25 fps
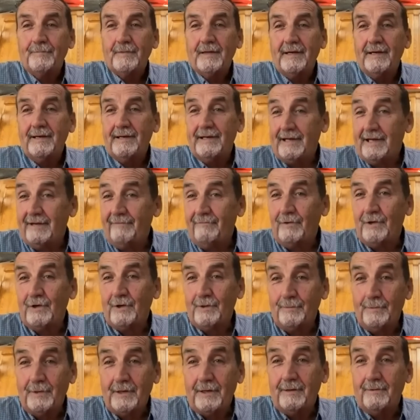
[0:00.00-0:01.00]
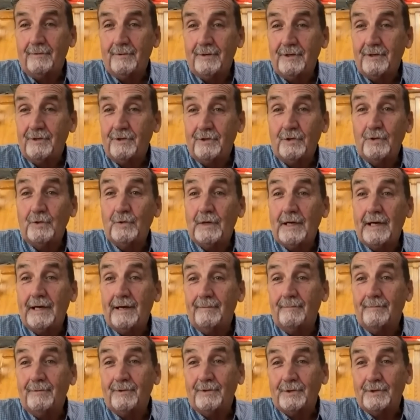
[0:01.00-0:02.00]
and they filmed it with two
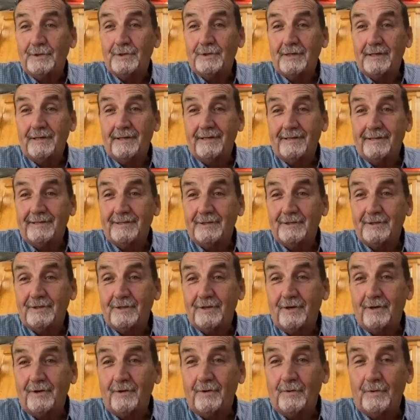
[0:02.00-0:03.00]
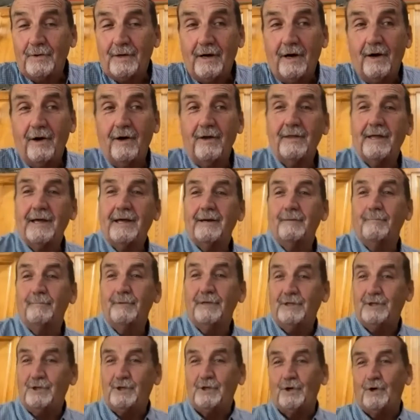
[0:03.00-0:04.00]
cameras. And so all that'll
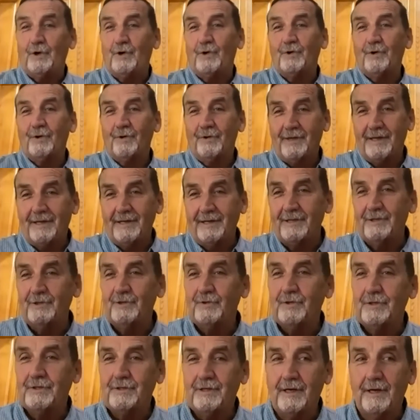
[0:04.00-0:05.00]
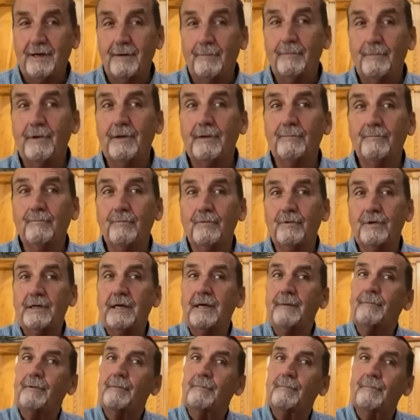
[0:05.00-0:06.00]
be shown on the History Channel. But
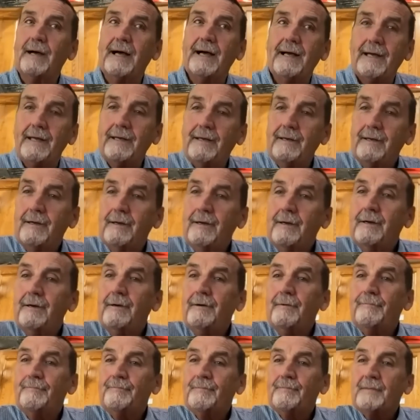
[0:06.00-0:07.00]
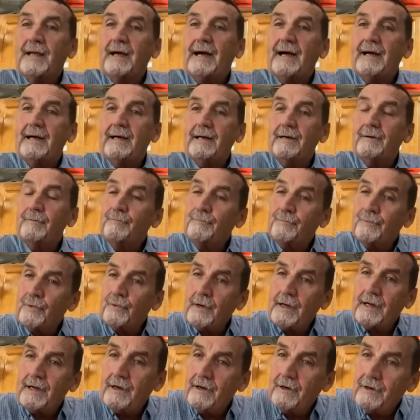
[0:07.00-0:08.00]
keep in mind,
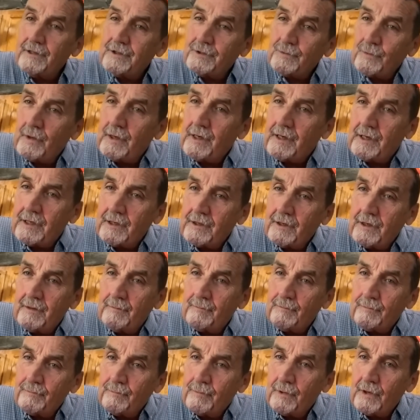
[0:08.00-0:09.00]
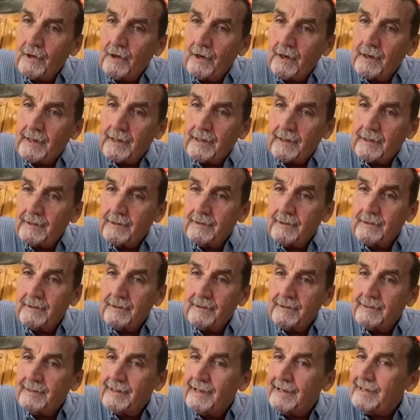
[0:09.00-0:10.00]
prayer is what God brought it.
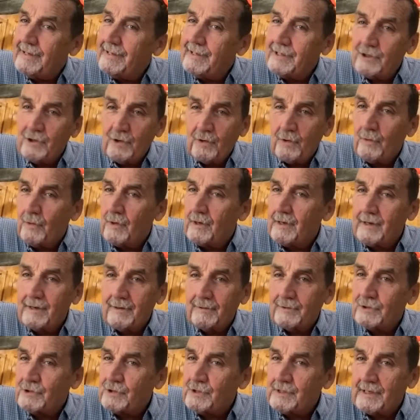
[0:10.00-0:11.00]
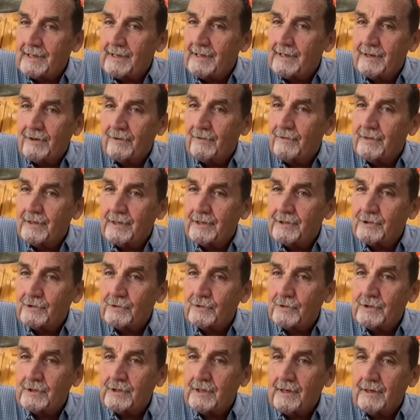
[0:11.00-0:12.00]
They didn't know what I was saying on the
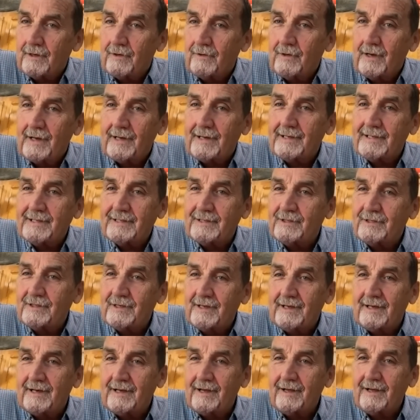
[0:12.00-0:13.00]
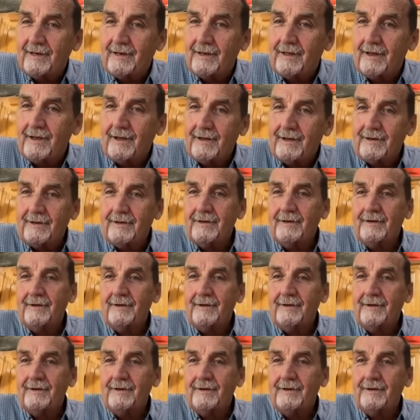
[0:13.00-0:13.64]
History Channel. I didn't say it out loud.